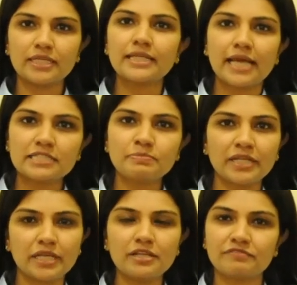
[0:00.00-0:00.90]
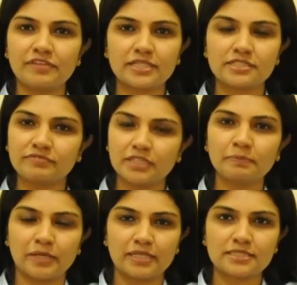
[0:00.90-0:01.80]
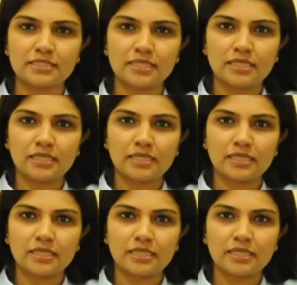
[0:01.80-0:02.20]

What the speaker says: it has been ineffective in the past.